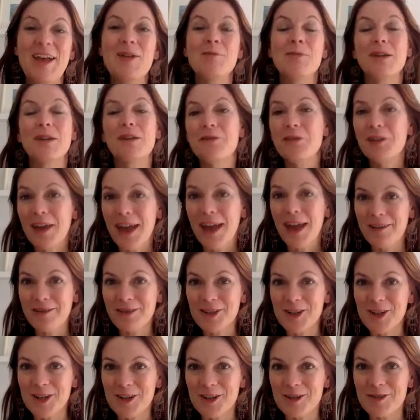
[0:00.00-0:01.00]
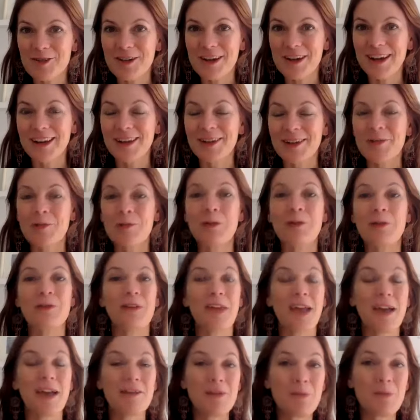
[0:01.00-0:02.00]
But if you have children or if you
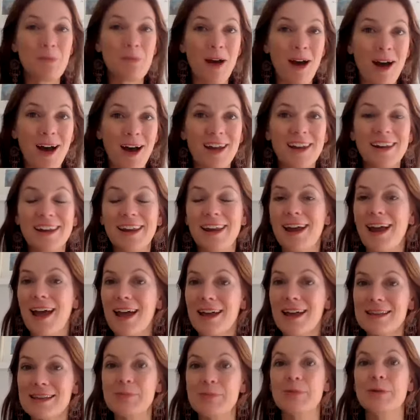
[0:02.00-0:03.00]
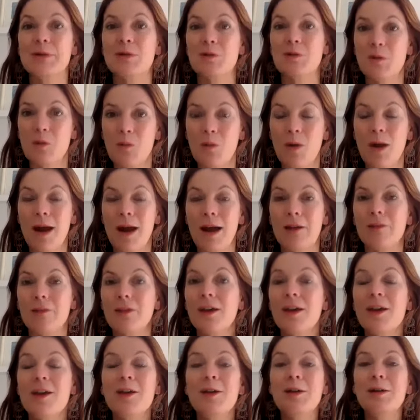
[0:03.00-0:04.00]
have a partner, husband or wife
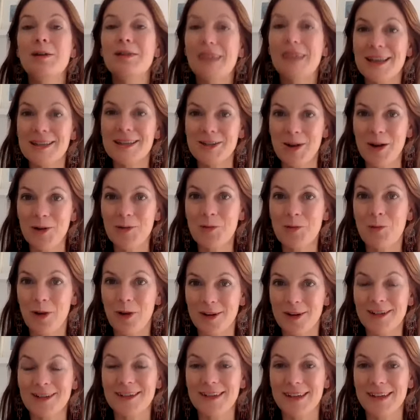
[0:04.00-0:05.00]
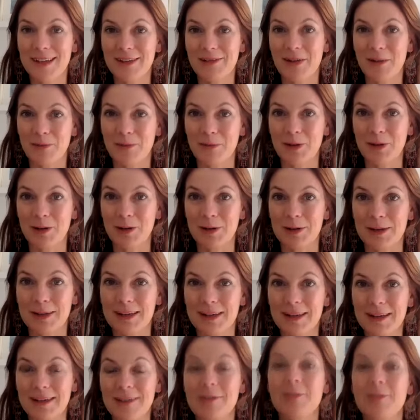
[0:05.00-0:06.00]
who does not want to give up
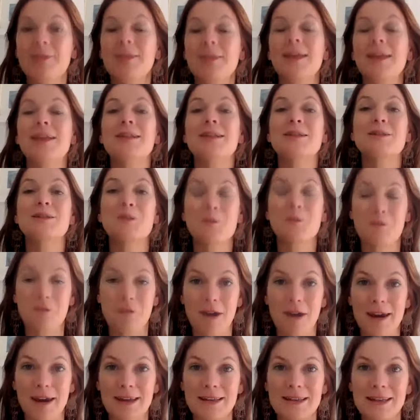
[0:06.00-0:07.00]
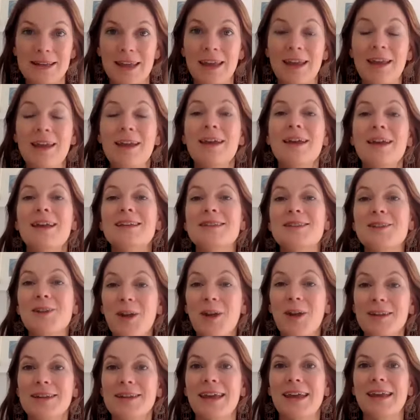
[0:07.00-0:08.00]
gluten, who thinks you're crazy, it's
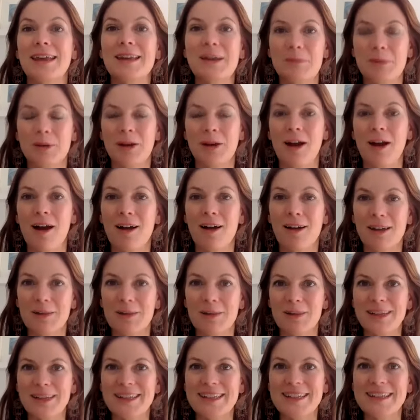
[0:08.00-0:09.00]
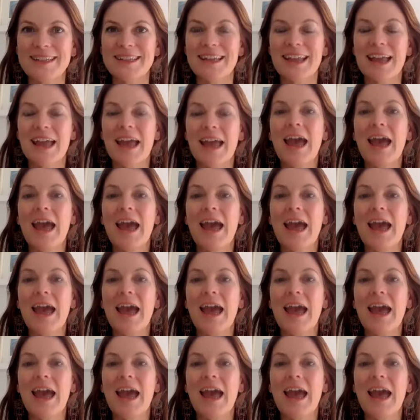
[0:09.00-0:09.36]
going to end up in arguments.